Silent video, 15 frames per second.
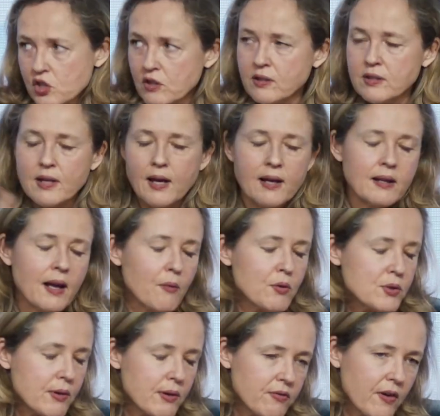and I
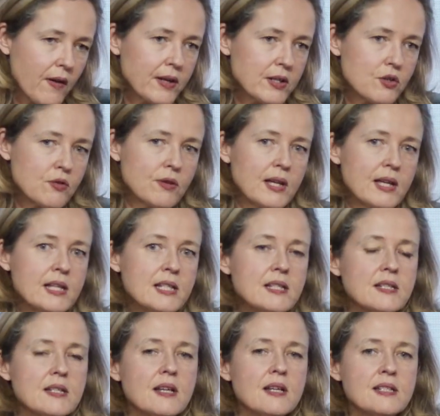was referring to
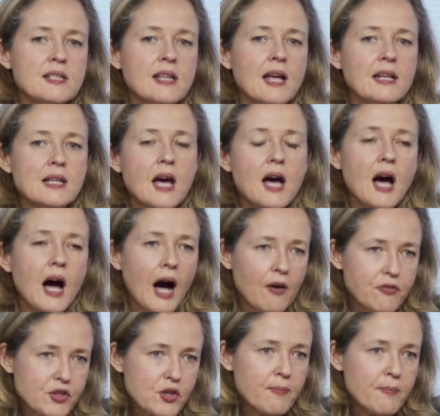this, is that after